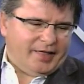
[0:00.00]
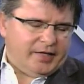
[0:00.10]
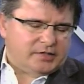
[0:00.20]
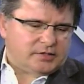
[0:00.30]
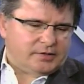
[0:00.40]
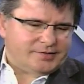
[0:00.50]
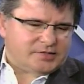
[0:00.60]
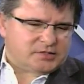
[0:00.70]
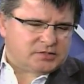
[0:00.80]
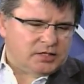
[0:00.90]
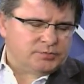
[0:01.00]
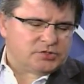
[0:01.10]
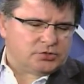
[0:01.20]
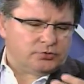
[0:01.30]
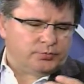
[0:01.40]
it
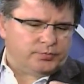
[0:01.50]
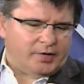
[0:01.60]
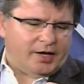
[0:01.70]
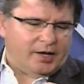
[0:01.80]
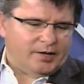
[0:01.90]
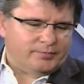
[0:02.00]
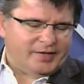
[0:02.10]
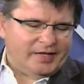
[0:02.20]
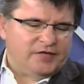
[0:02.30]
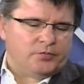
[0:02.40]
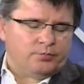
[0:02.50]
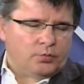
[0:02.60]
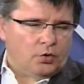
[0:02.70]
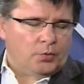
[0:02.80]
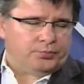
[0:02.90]
seems to be even
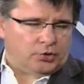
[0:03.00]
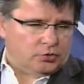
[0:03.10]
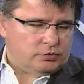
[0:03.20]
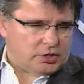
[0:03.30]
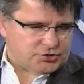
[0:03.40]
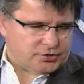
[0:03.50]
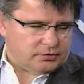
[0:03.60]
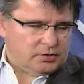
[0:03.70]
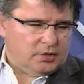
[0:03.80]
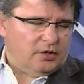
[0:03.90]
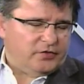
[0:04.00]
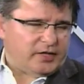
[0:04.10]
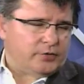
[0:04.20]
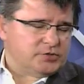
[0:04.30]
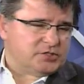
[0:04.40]
more pro-Russian than
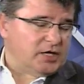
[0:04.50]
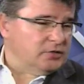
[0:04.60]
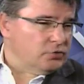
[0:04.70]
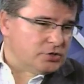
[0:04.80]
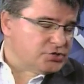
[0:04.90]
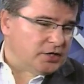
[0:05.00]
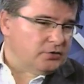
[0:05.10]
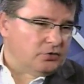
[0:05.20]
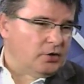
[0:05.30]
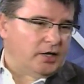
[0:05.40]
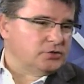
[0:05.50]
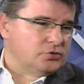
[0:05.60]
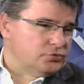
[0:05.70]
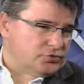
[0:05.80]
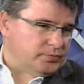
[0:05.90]
I would say Lukashenko and
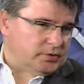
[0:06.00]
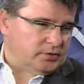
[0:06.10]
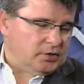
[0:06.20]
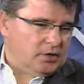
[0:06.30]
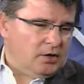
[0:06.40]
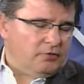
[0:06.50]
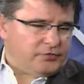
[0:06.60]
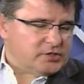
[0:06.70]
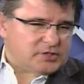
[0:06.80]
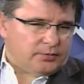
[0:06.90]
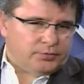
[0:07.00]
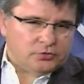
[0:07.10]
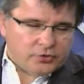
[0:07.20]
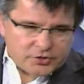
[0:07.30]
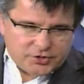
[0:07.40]
Kuchma. For example,
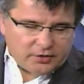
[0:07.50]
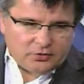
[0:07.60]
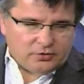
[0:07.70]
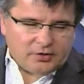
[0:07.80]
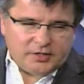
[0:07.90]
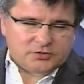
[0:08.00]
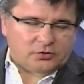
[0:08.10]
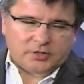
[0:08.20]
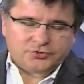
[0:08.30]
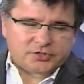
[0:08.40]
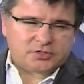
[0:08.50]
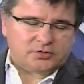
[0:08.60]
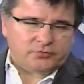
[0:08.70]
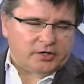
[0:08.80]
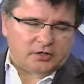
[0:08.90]
Lukashenko is not interested
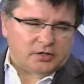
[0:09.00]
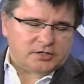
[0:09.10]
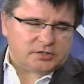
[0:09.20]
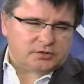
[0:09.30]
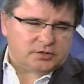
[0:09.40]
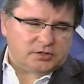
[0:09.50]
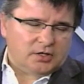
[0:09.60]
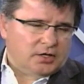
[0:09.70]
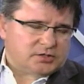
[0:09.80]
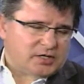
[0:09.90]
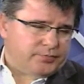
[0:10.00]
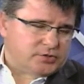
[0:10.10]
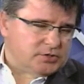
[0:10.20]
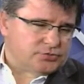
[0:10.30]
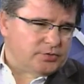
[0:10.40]
in recognizing the
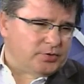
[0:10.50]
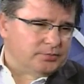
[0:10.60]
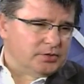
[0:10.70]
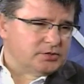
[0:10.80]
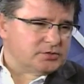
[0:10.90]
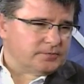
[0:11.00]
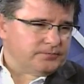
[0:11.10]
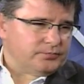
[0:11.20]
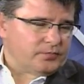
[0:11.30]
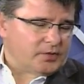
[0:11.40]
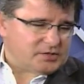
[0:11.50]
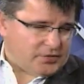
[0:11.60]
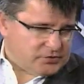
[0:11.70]
separatist republics, South